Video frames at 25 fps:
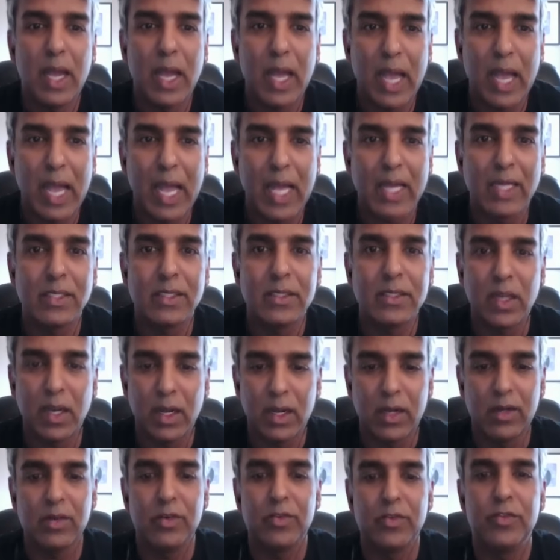as
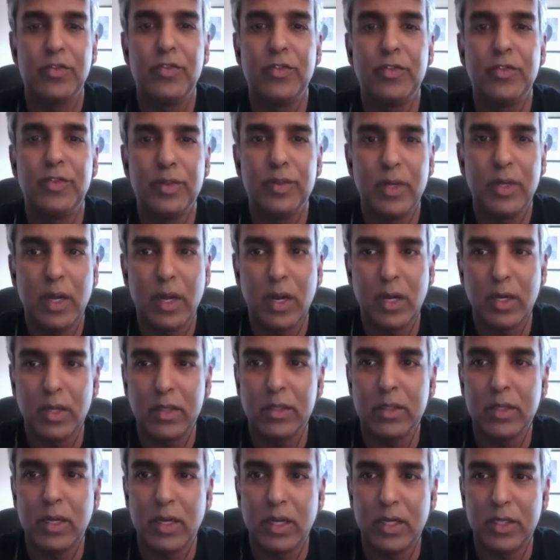of
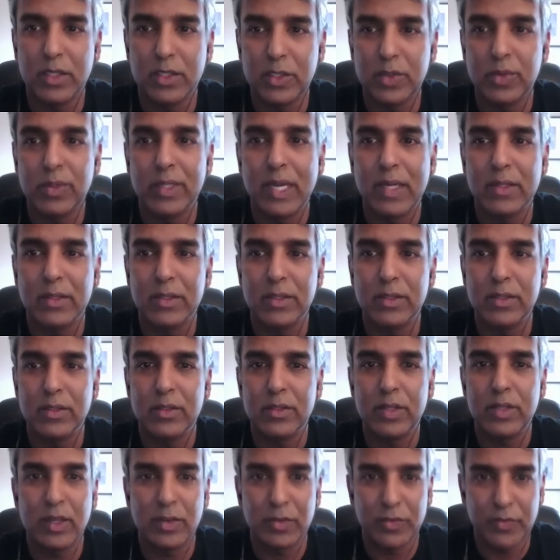
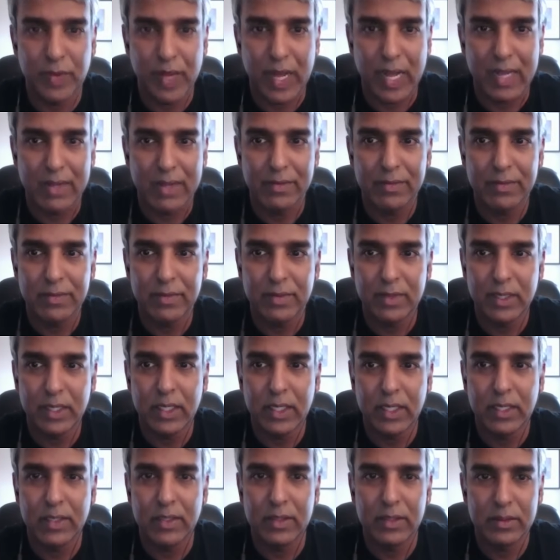2005,
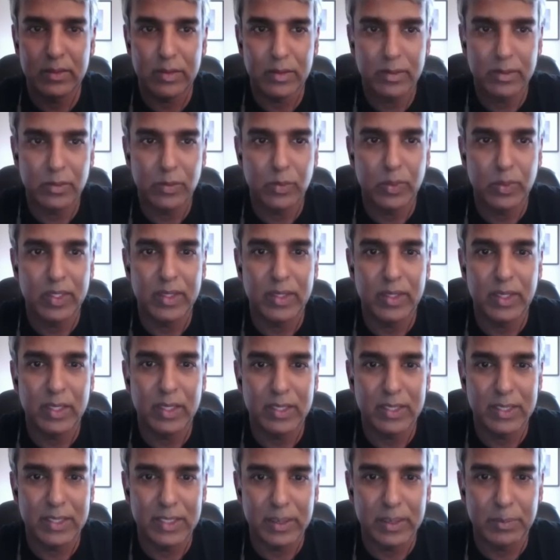and with a
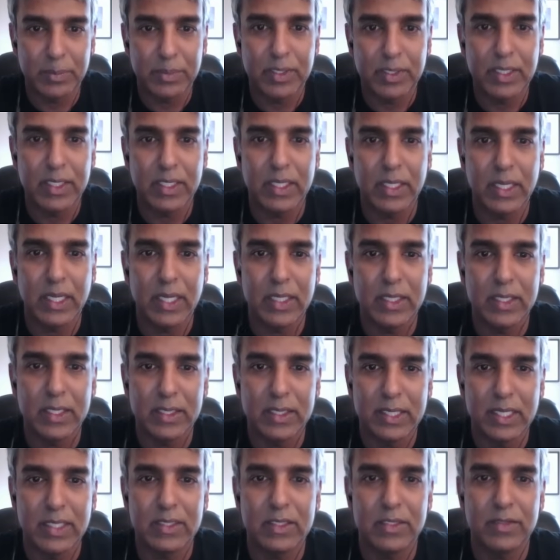deepening and
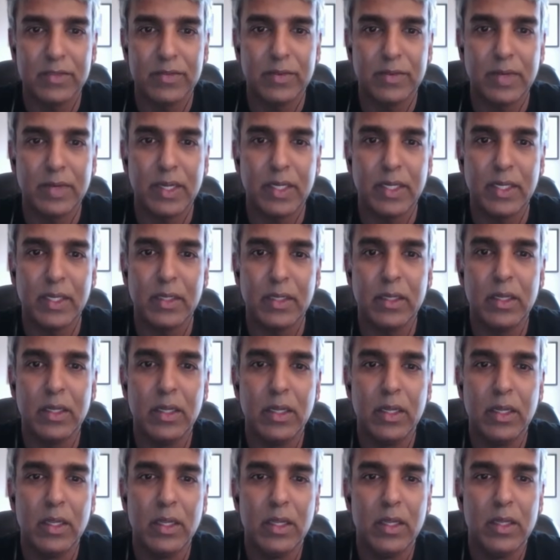intensifying
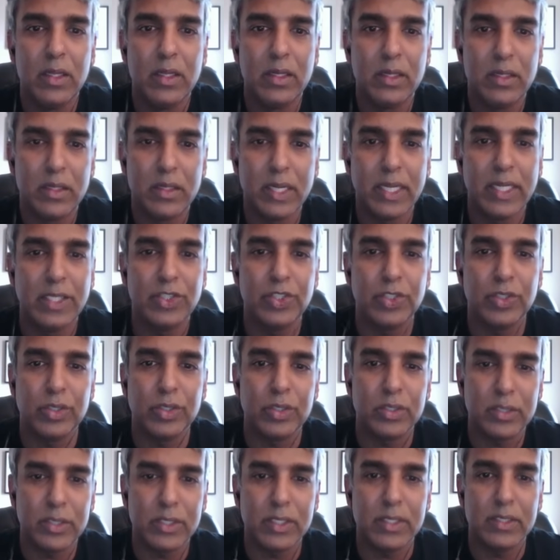nature
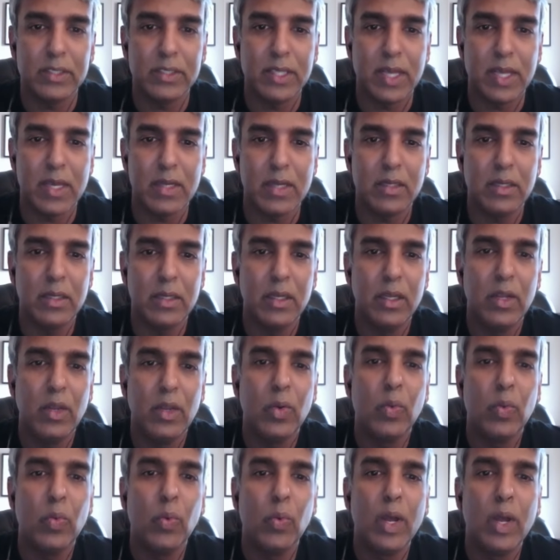since then.
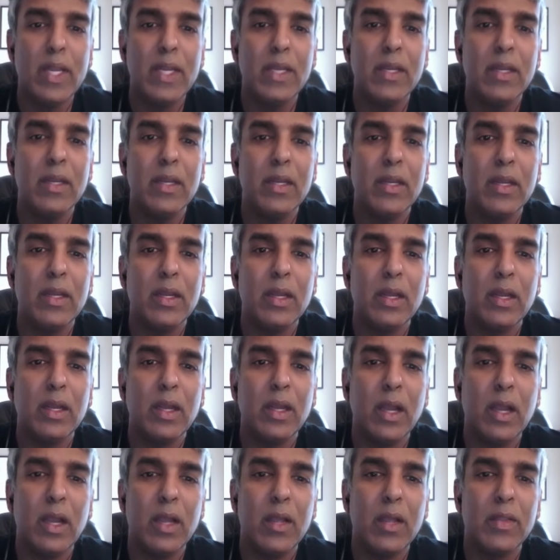What
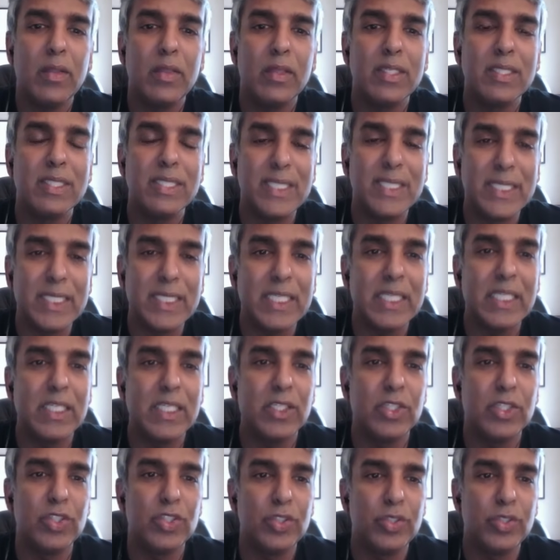the
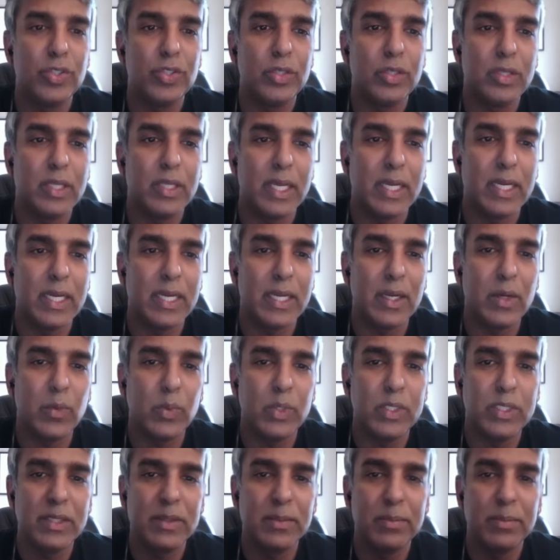siege that
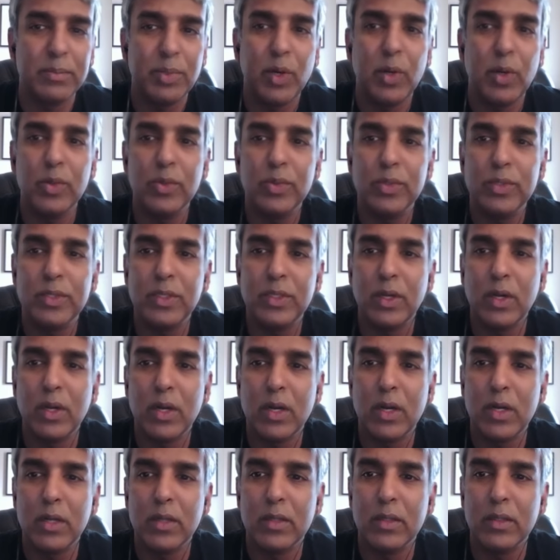was imposed
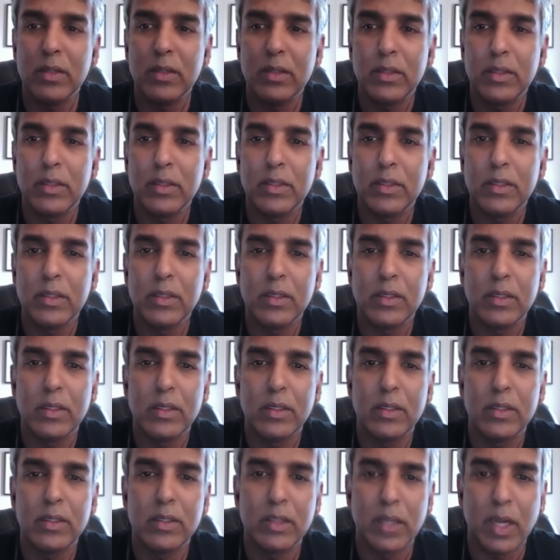on
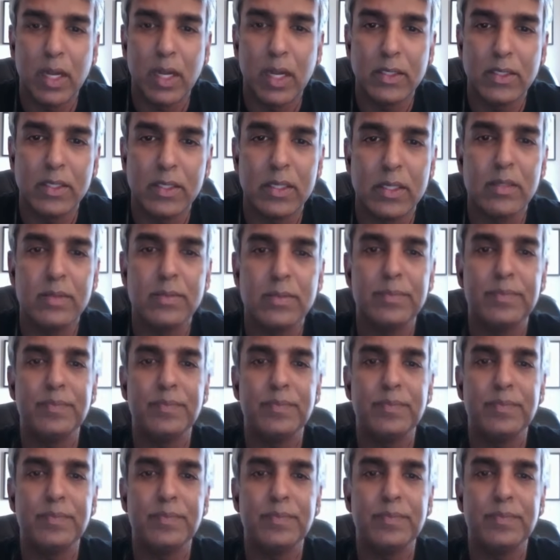Gaza,